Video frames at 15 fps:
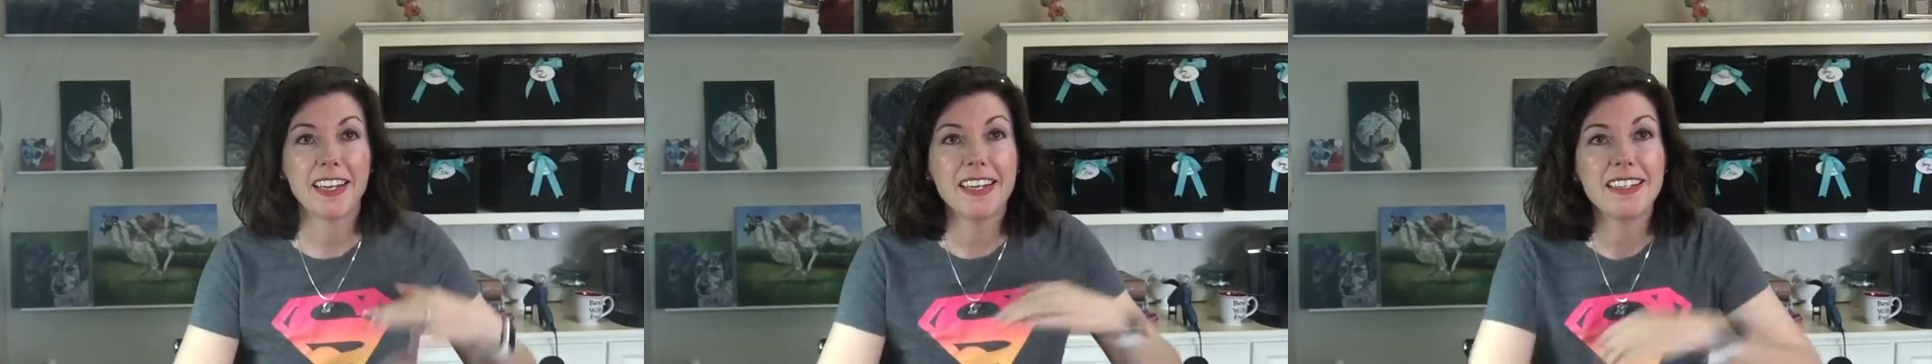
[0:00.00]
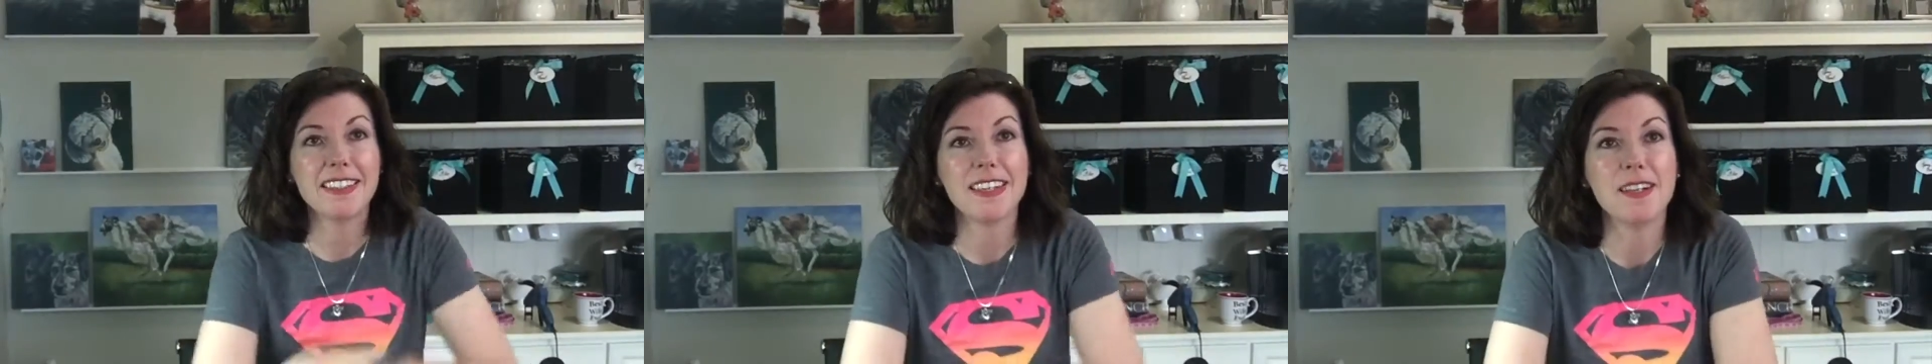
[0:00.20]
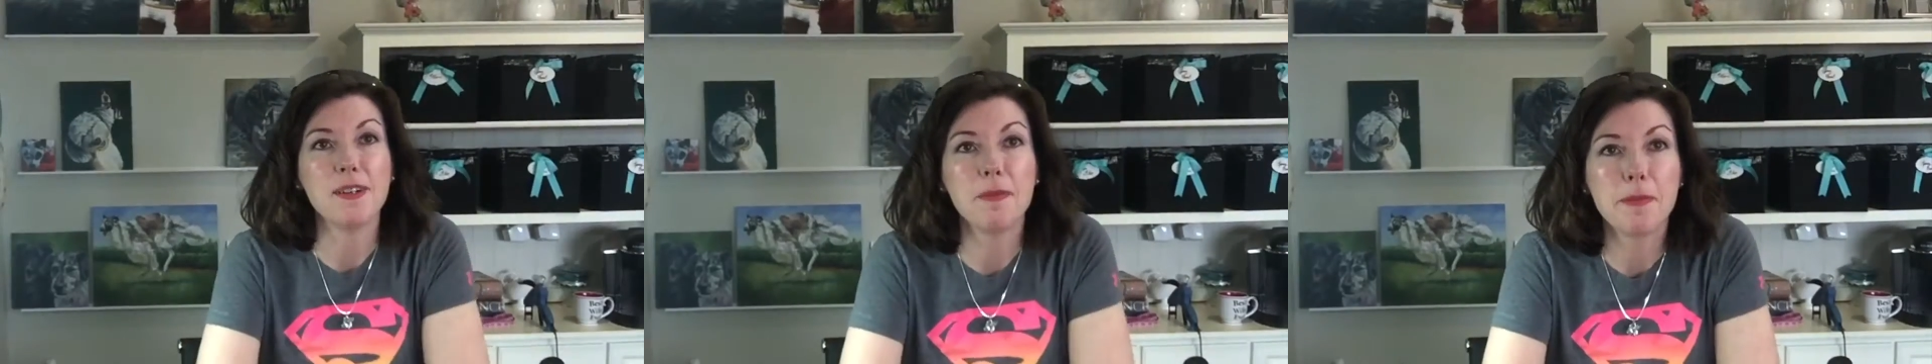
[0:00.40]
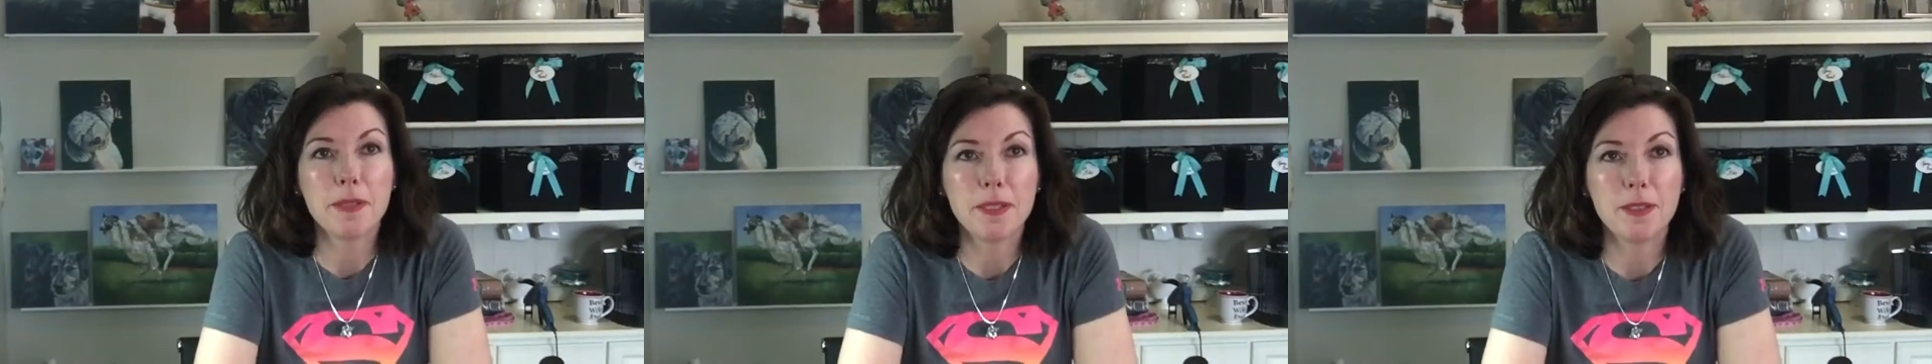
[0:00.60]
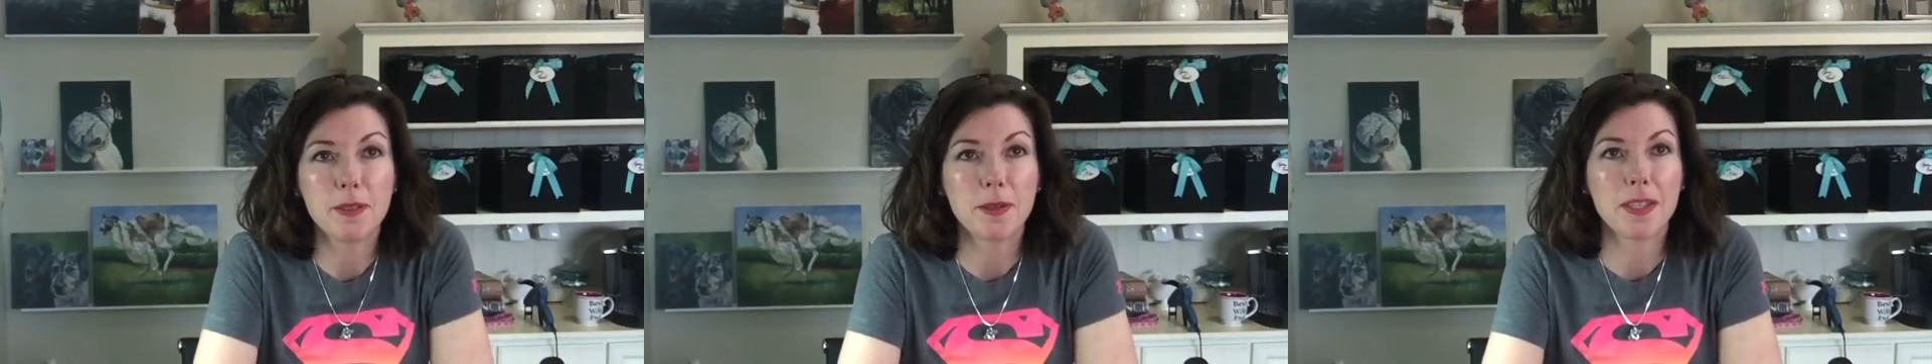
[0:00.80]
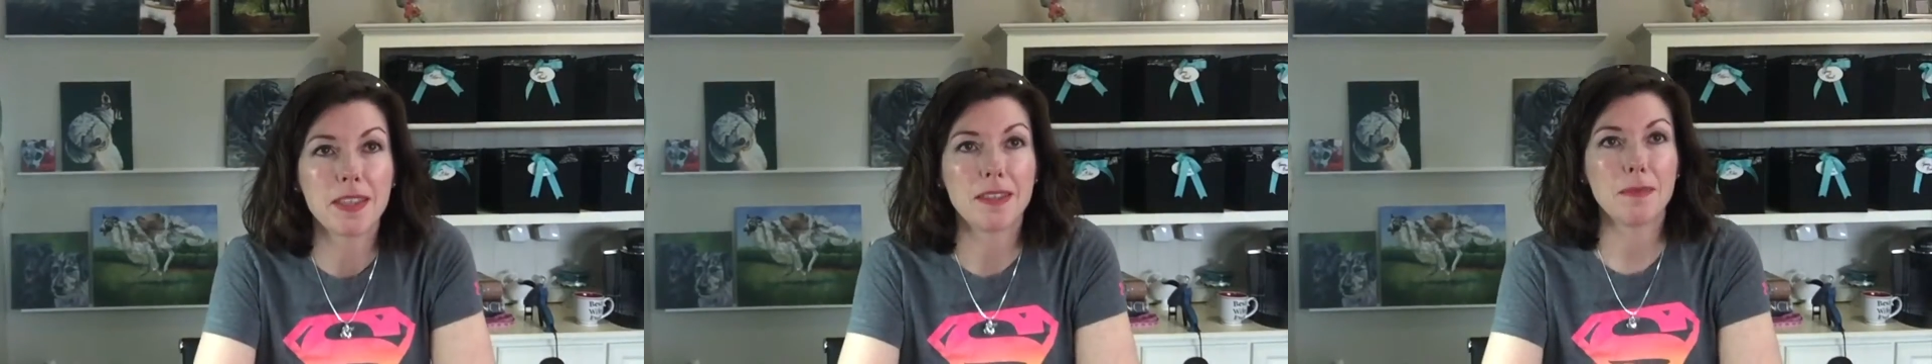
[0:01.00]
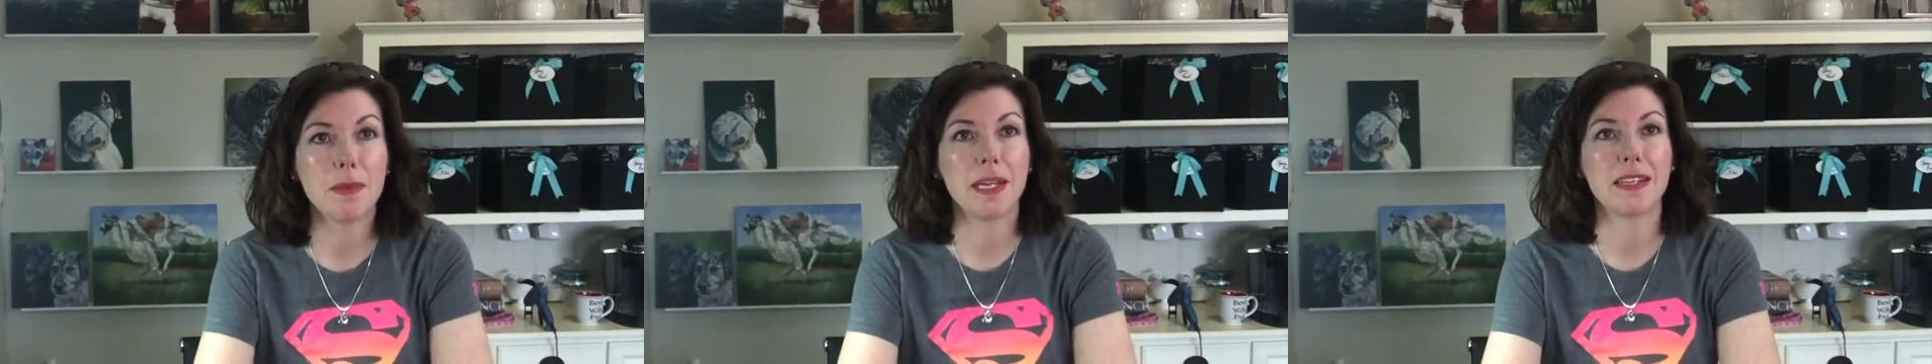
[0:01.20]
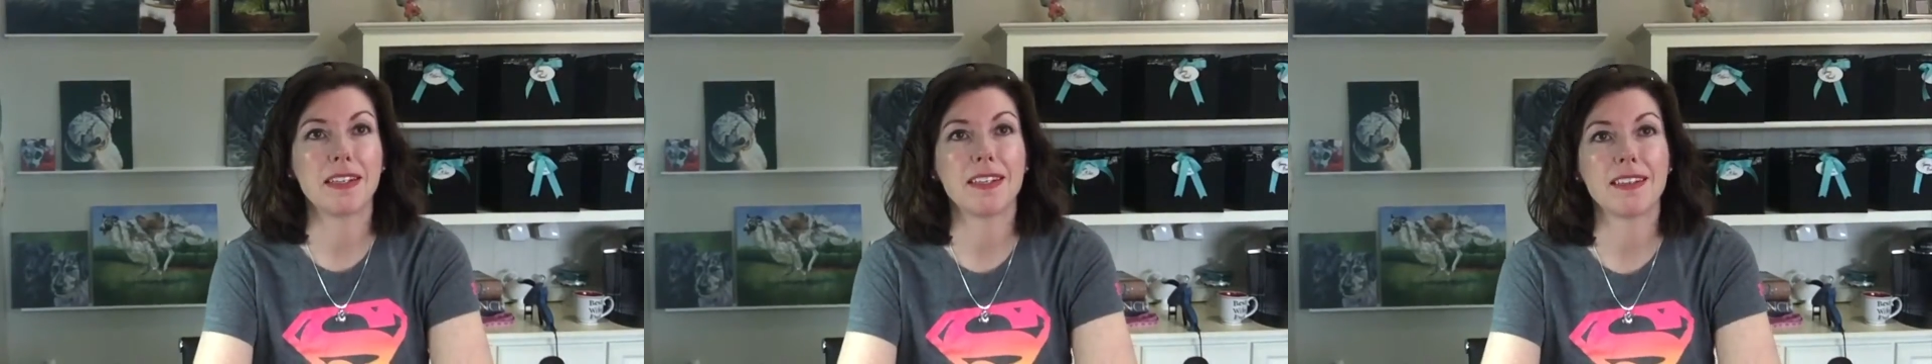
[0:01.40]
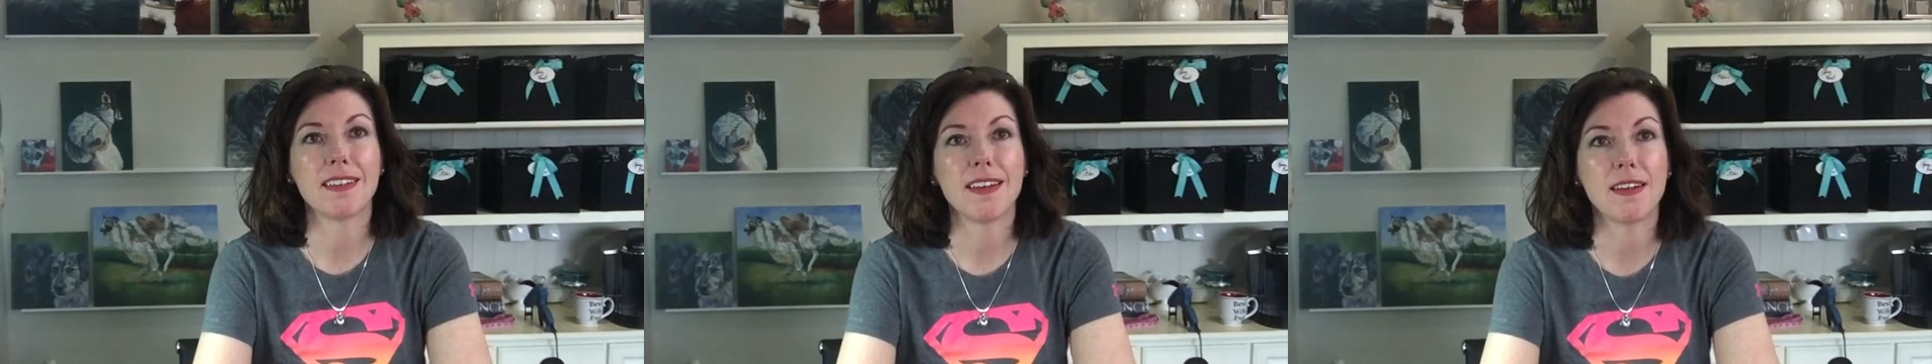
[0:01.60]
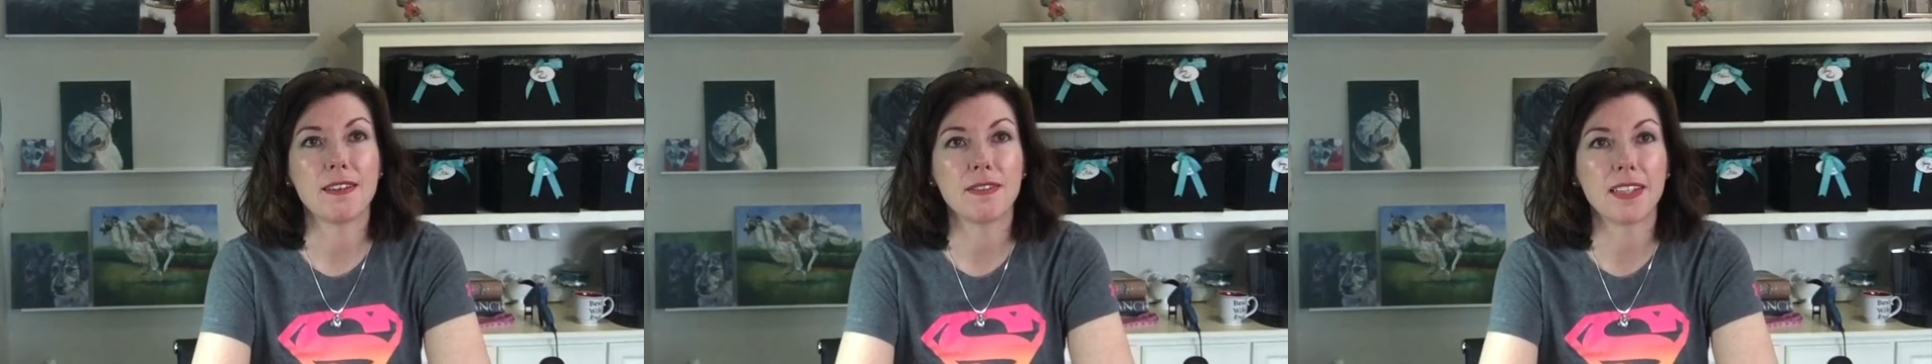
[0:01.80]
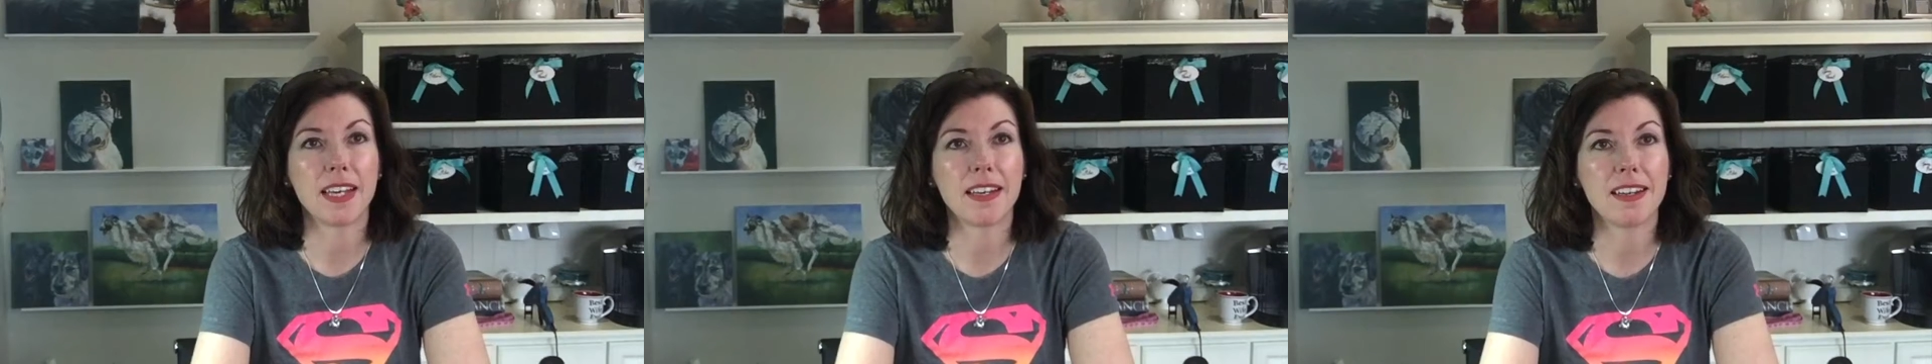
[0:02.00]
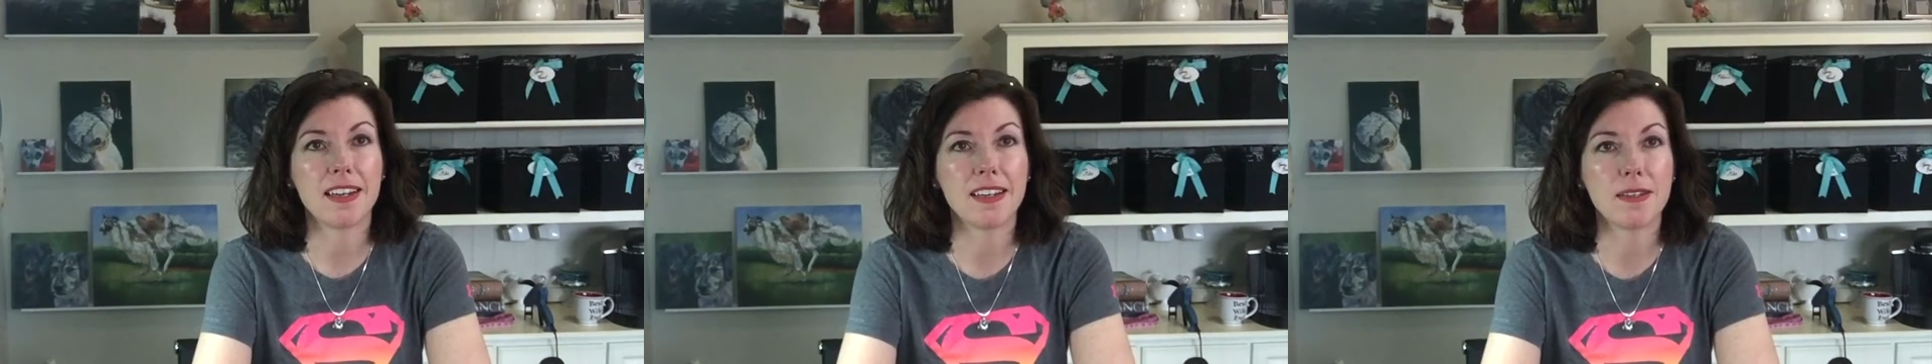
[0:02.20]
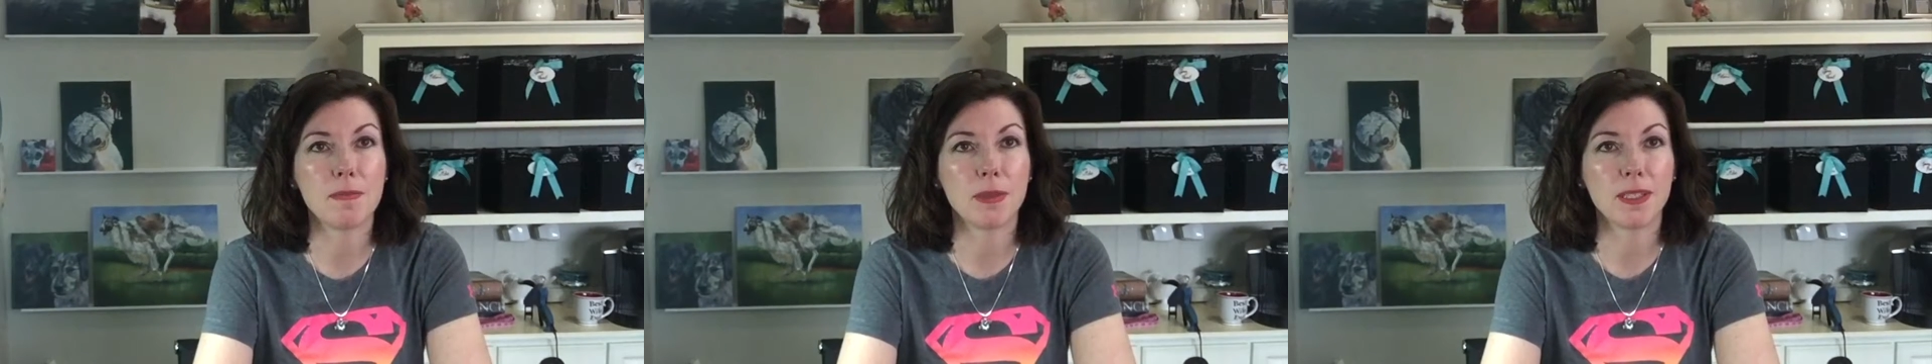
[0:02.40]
guys, I hope you enjoyed the painting of K9